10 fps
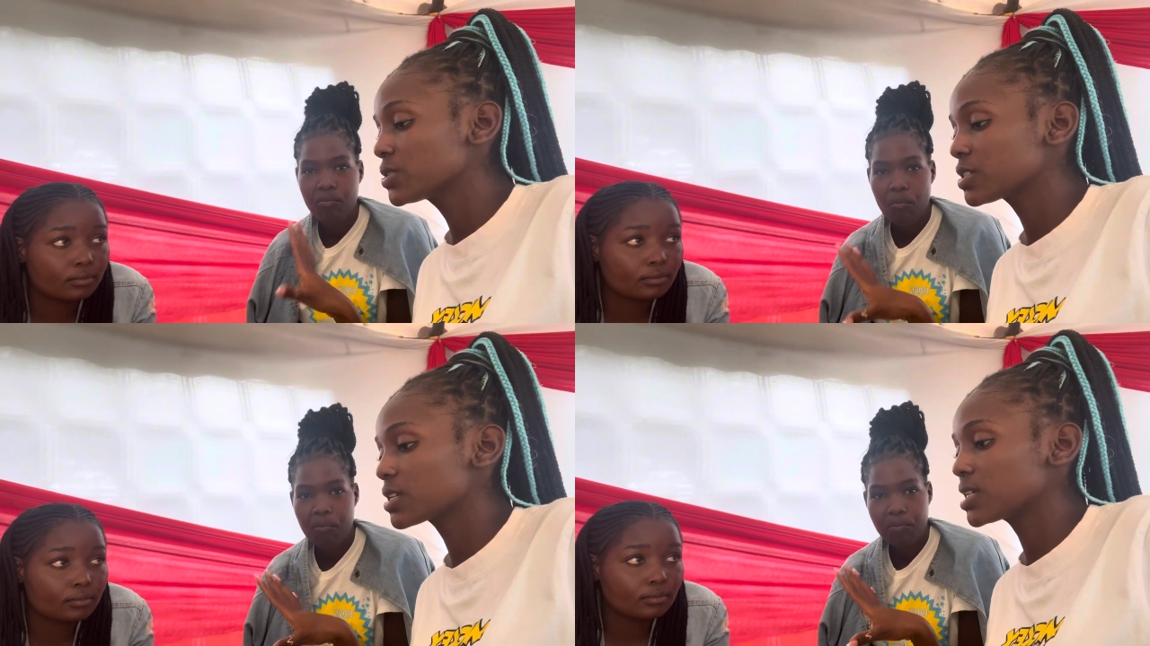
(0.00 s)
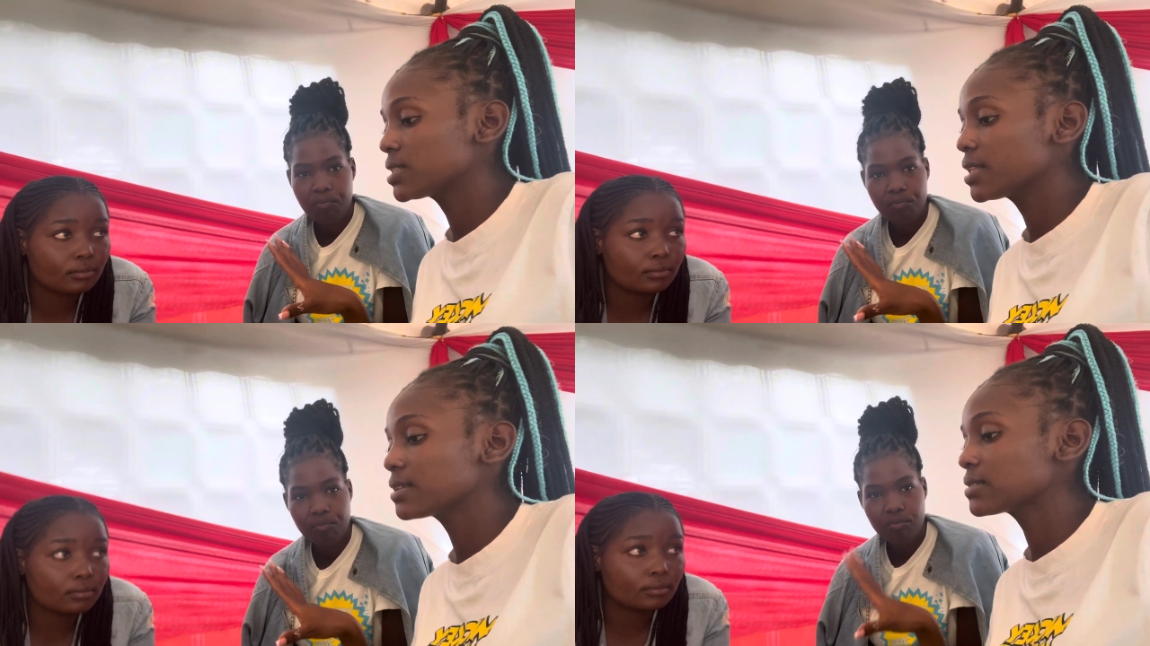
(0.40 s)
Speaker 1: serious
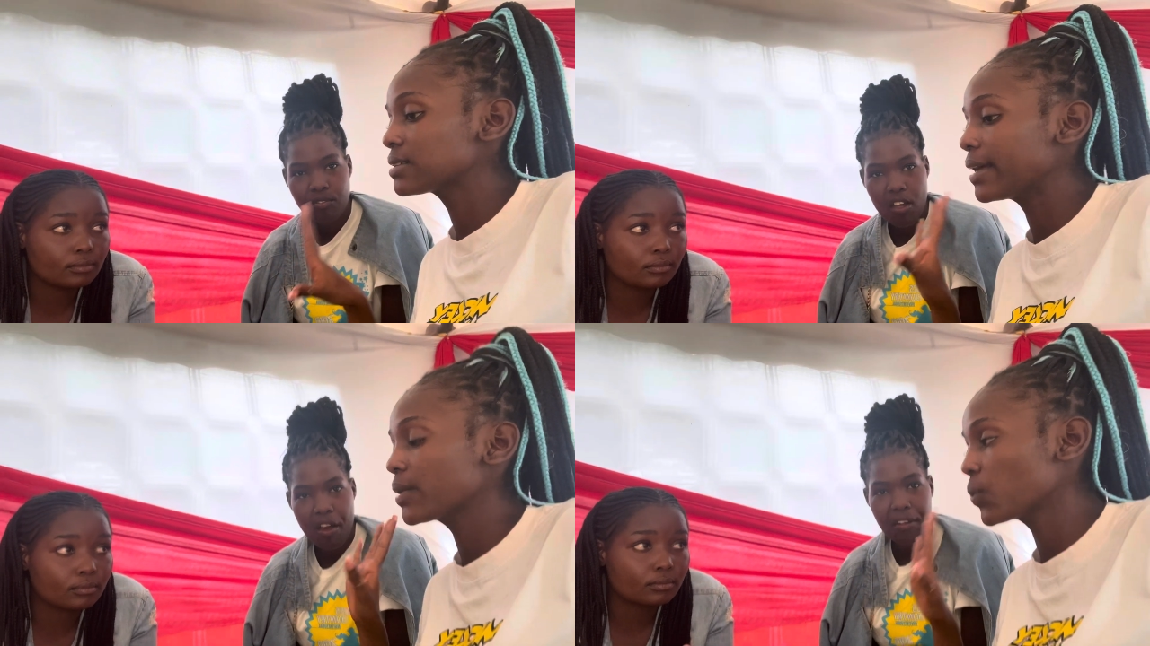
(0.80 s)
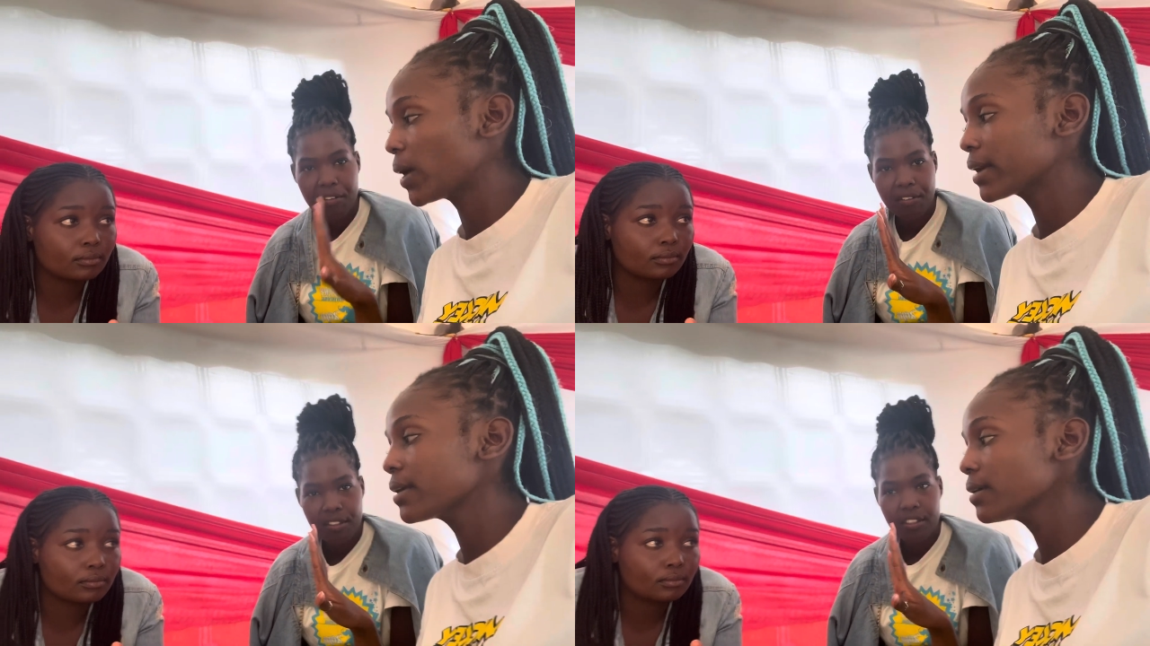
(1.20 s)
things like
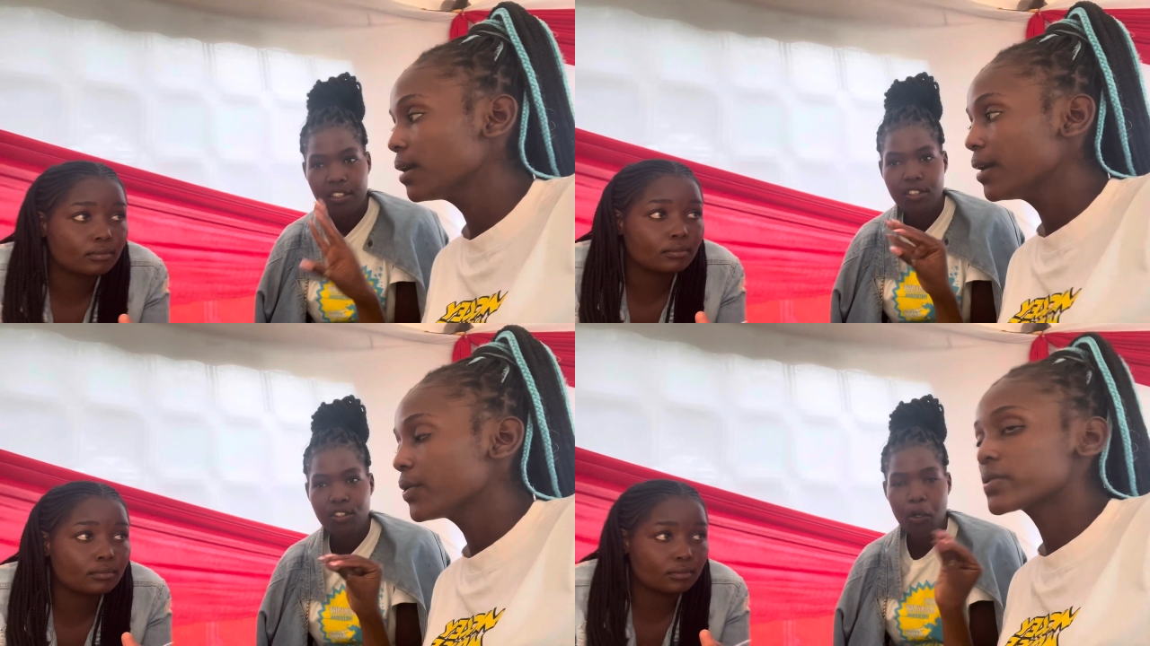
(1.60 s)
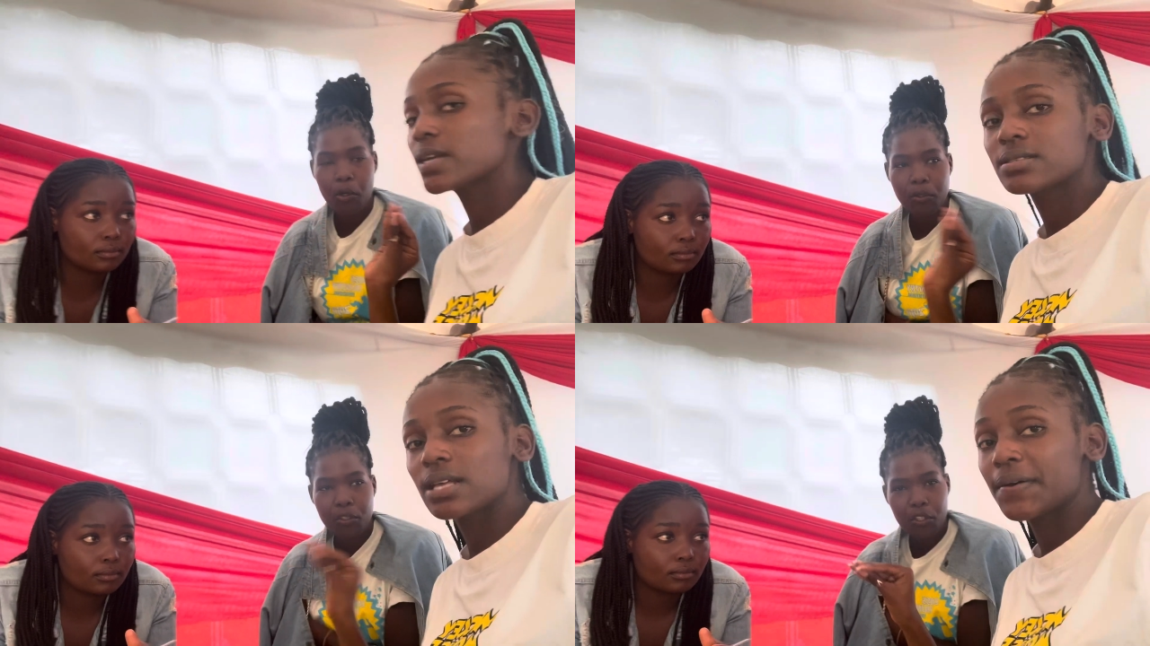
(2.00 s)
working, you
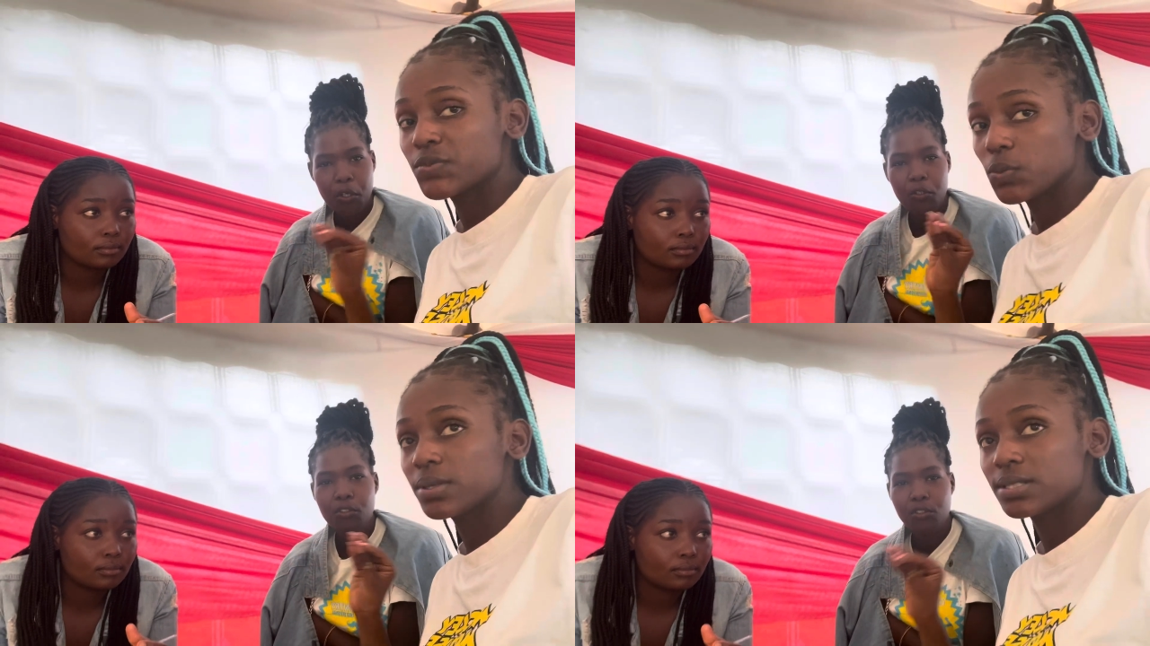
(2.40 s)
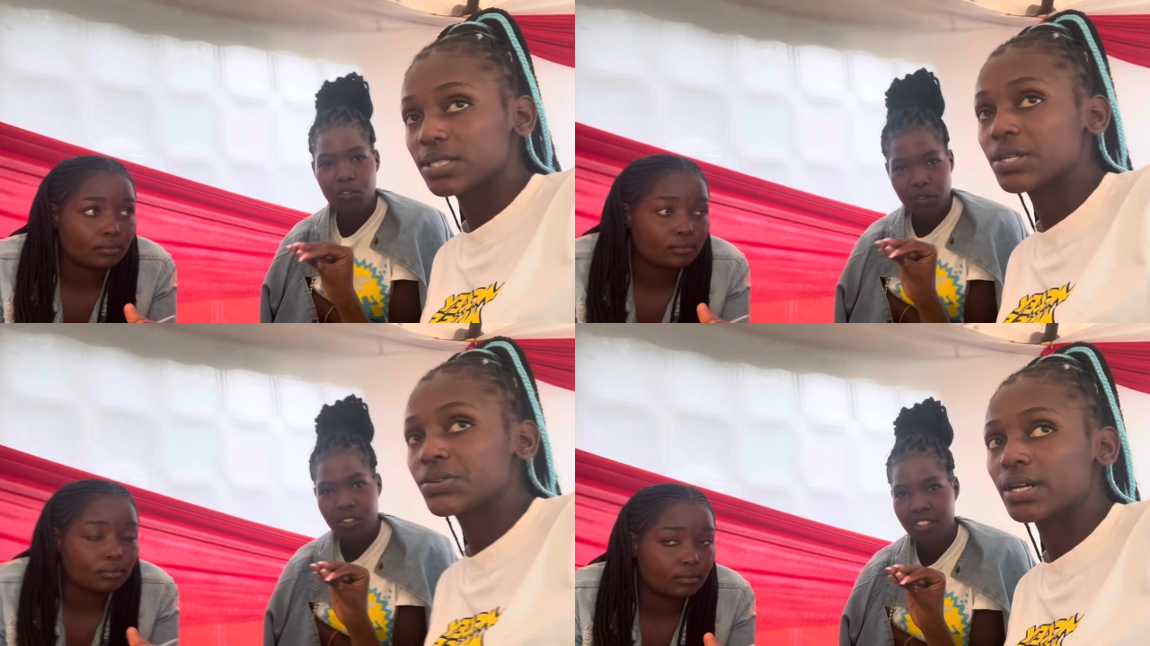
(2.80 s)
just have to be
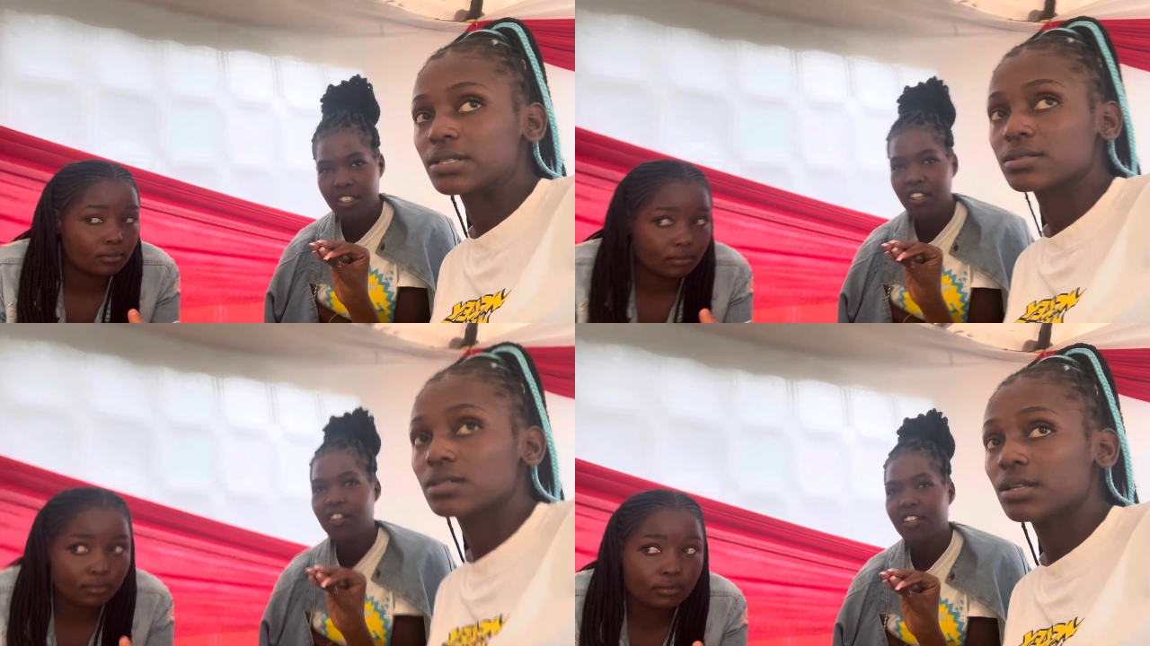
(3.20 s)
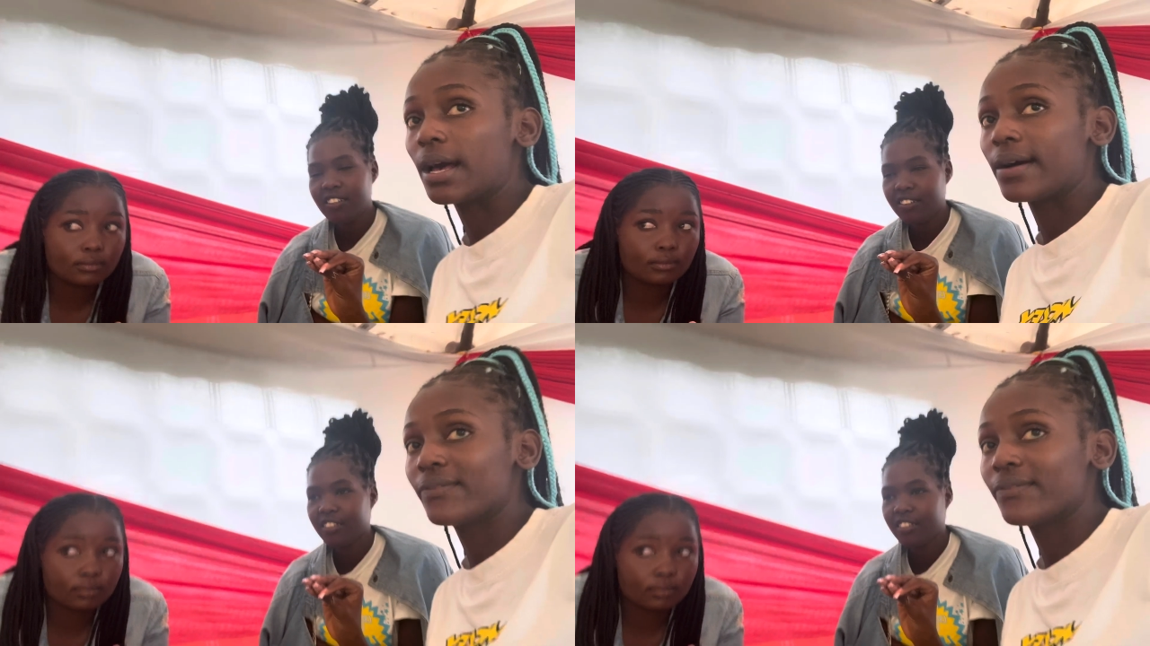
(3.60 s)
serious. Oh. Yeah,